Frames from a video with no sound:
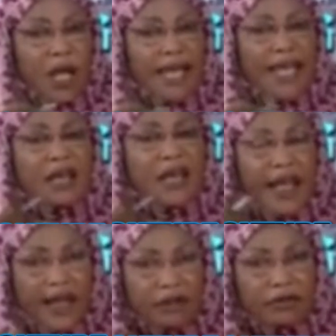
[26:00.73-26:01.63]
ill
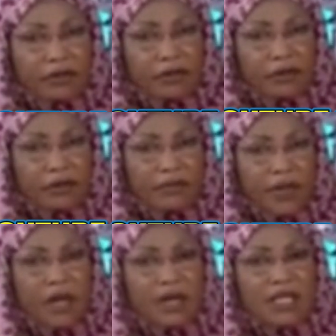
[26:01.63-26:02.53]
health,
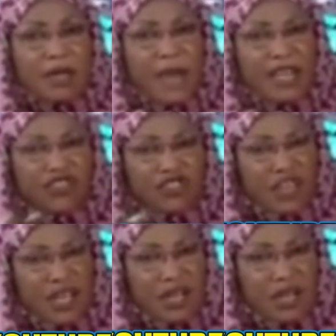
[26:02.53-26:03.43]

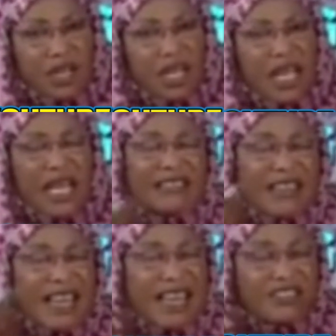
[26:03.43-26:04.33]
dementia, is
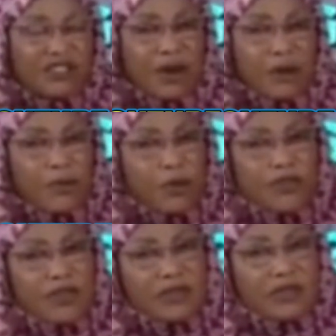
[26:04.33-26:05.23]
a natural
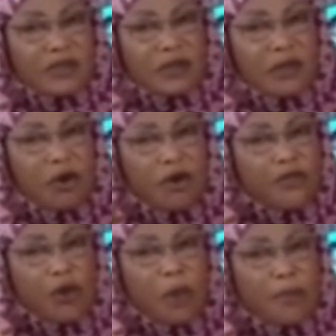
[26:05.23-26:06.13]
process of
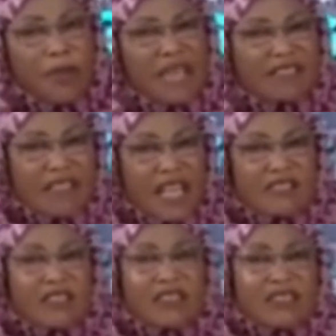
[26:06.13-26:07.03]
human beings.
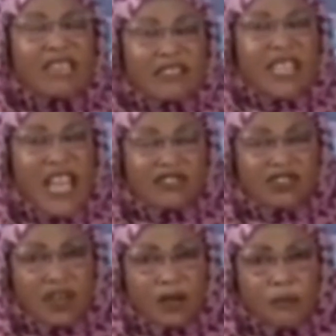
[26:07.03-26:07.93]
It's
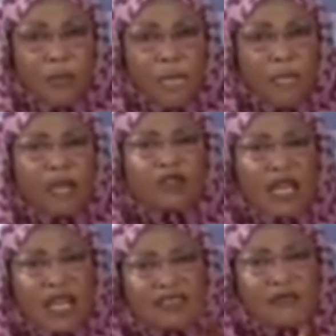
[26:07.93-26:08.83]
nature. It's
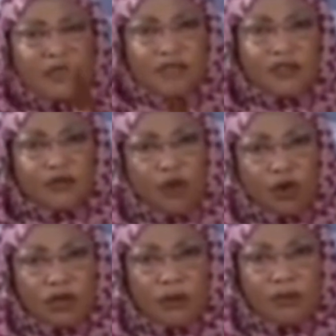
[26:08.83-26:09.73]
not as if it's his
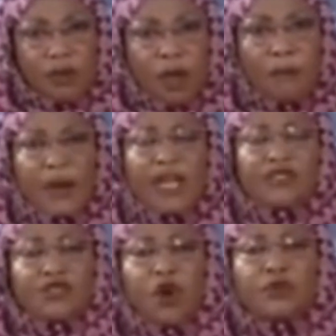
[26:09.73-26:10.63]
fault. But
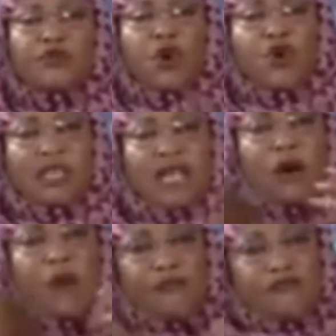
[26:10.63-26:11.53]
it's also not
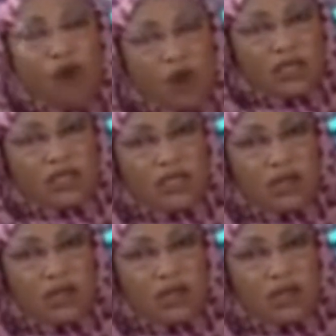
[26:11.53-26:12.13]
our fault.